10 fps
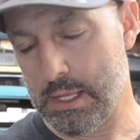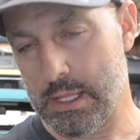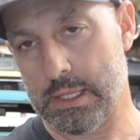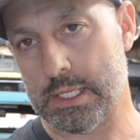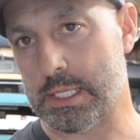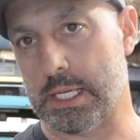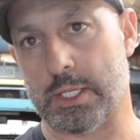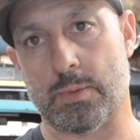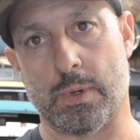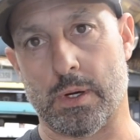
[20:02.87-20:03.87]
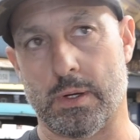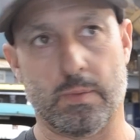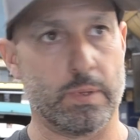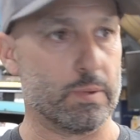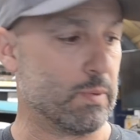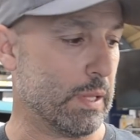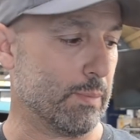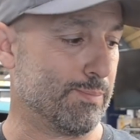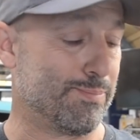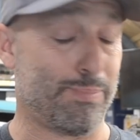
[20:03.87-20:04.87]
these things were like
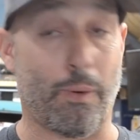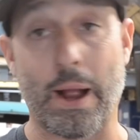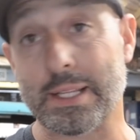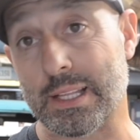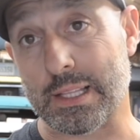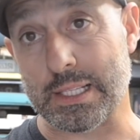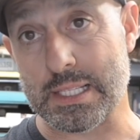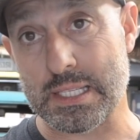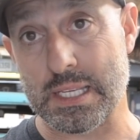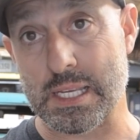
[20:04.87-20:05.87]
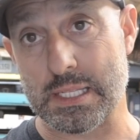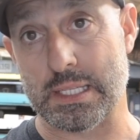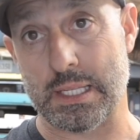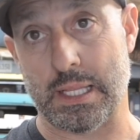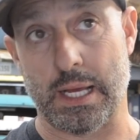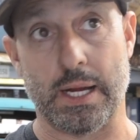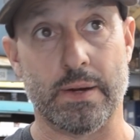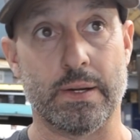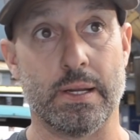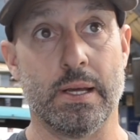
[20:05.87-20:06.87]
practically seized in there.
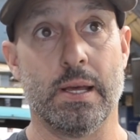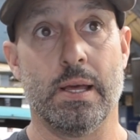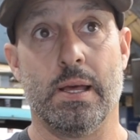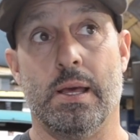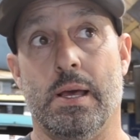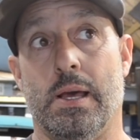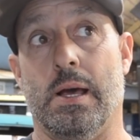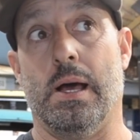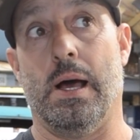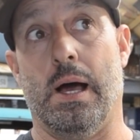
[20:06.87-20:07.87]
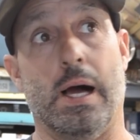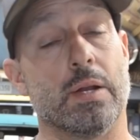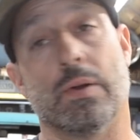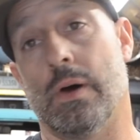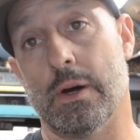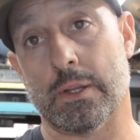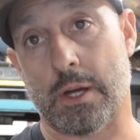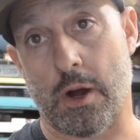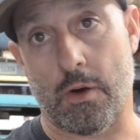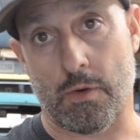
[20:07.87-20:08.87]
And I don't know how the
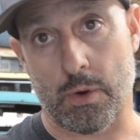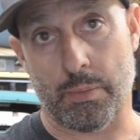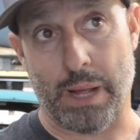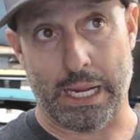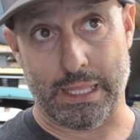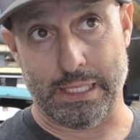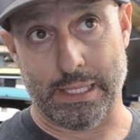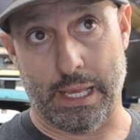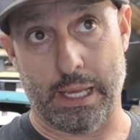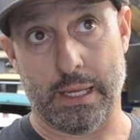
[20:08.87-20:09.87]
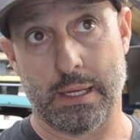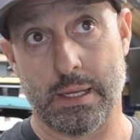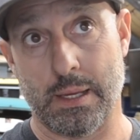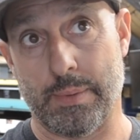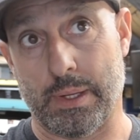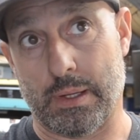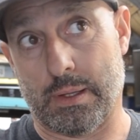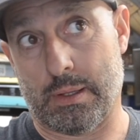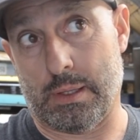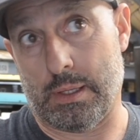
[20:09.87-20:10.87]
car rode back in the day. I mean,
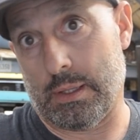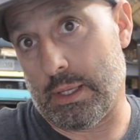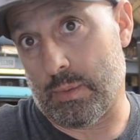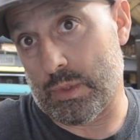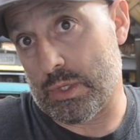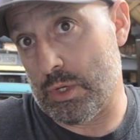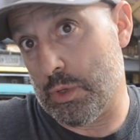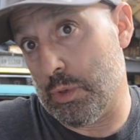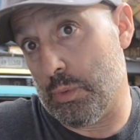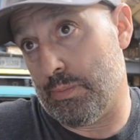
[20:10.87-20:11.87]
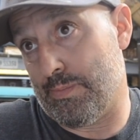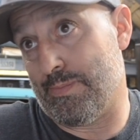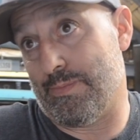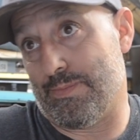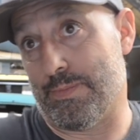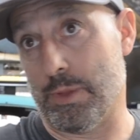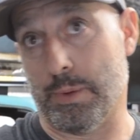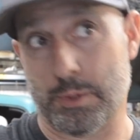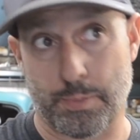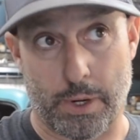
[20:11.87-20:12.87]
clearly it was new for the
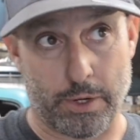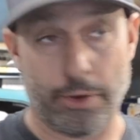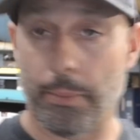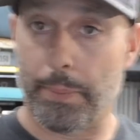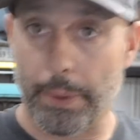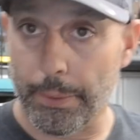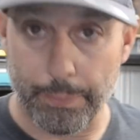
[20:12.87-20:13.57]
most part, a new build